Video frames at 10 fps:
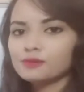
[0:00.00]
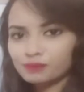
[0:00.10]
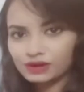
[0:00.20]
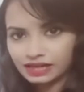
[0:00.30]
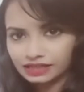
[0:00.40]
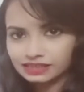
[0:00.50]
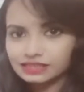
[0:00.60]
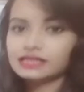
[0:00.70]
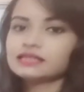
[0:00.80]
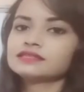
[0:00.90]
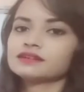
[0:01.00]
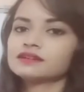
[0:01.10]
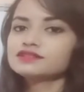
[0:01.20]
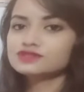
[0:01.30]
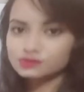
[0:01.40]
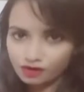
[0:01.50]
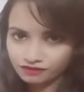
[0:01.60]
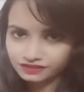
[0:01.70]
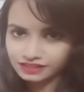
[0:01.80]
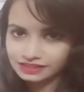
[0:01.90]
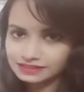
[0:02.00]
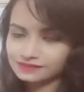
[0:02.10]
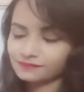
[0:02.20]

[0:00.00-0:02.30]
politeness, her softness.